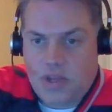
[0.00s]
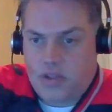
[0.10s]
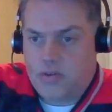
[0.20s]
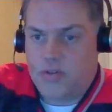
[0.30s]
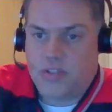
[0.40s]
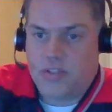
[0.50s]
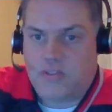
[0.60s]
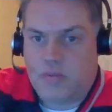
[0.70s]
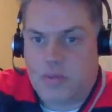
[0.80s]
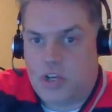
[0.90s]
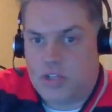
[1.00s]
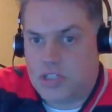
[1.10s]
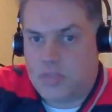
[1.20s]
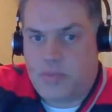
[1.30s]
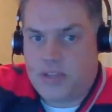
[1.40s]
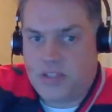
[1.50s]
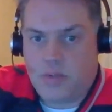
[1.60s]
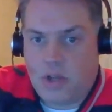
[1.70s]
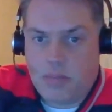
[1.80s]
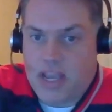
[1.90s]
Rob Hellier and Steph LeBlanc
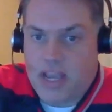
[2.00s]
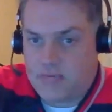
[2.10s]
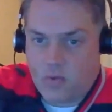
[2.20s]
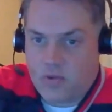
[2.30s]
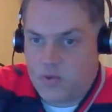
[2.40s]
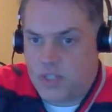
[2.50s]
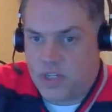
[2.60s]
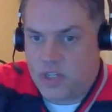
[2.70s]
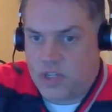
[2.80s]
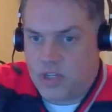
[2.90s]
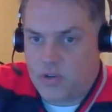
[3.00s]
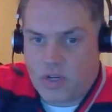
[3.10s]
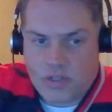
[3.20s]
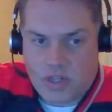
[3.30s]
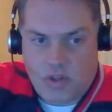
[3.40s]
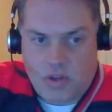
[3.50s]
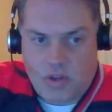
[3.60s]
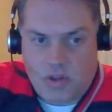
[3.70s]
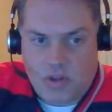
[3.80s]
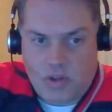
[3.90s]
just passing the ball back and forth to each other because they're the
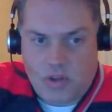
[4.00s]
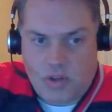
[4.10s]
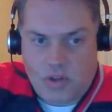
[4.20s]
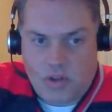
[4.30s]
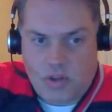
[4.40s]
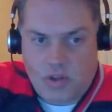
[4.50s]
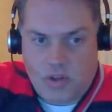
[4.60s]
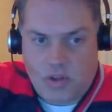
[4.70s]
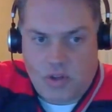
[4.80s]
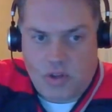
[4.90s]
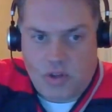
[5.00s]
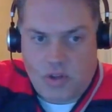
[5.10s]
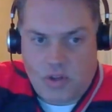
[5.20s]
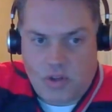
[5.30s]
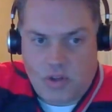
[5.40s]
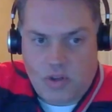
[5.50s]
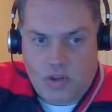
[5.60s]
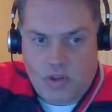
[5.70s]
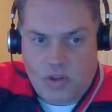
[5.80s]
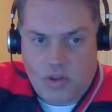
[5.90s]
only ones left. So I'm
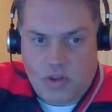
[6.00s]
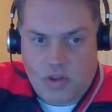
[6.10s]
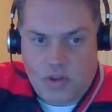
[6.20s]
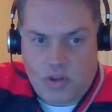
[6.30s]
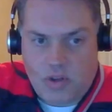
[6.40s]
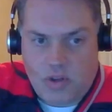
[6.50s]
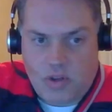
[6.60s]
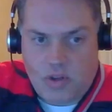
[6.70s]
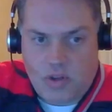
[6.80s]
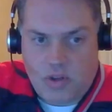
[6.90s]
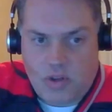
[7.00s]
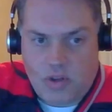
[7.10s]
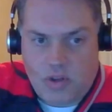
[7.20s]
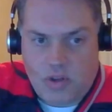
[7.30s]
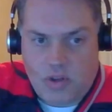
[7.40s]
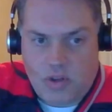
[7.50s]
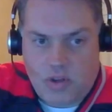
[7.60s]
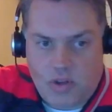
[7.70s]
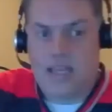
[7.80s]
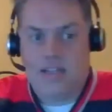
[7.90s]
going to go with Calgary on that.
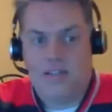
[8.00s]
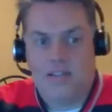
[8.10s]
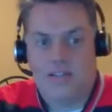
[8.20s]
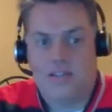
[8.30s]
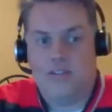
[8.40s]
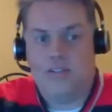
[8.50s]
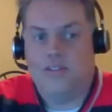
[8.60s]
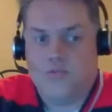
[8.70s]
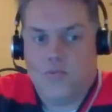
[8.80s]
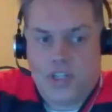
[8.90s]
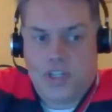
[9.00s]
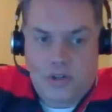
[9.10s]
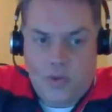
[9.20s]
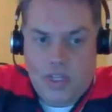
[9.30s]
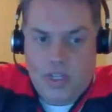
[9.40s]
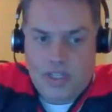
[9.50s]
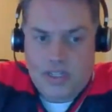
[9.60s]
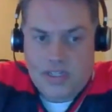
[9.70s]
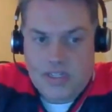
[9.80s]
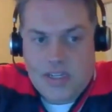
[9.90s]
And Rochester, New
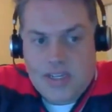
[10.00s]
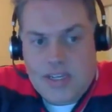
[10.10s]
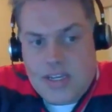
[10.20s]
England.